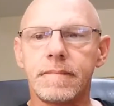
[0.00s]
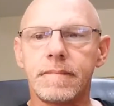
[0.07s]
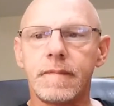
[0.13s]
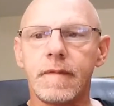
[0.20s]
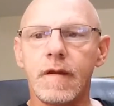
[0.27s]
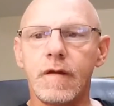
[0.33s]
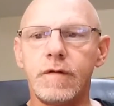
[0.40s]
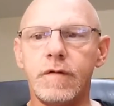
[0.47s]

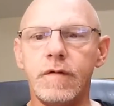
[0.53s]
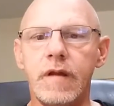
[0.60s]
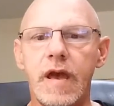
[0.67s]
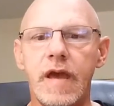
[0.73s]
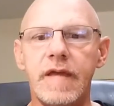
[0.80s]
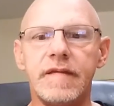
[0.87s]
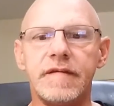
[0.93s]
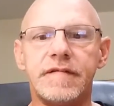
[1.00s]
Today, the
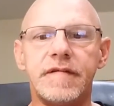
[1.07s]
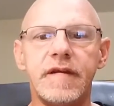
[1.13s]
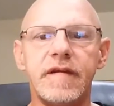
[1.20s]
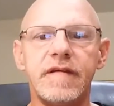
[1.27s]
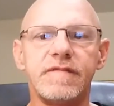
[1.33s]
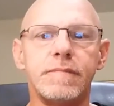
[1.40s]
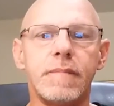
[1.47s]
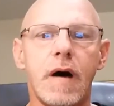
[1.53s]
city of
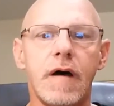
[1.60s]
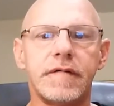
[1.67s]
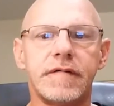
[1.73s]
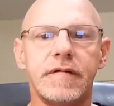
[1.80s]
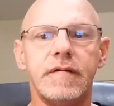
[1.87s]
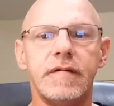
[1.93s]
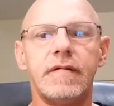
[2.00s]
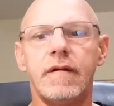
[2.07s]

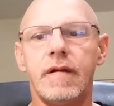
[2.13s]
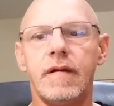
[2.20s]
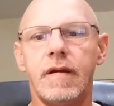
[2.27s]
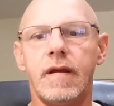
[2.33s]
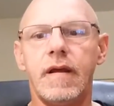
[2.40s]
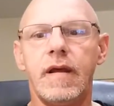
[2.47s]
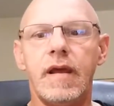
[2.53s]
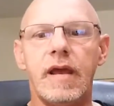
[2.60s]
Boston
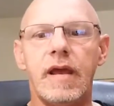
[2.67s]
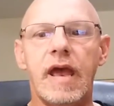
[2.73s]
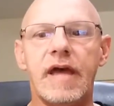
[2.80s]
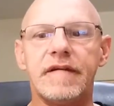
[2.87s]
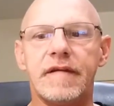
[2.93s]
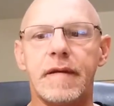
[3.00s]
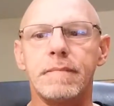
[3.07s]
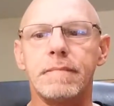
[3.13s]
has a
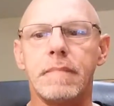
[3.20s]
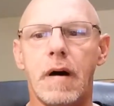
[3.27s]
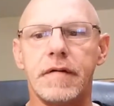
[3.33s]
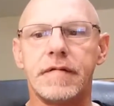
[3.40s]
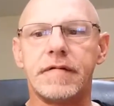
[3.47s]
Boston